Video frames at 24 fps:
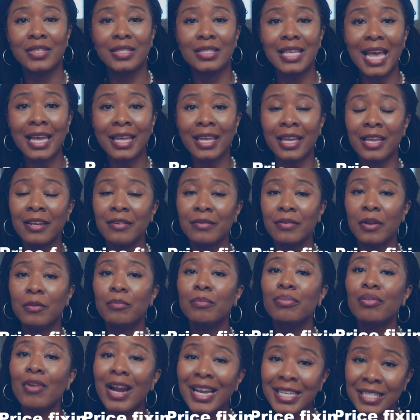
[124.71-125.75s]
Second,
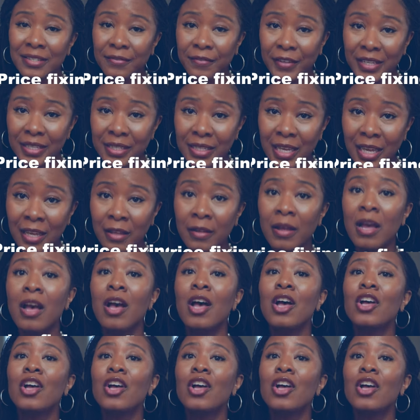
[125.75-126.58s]
price fixing.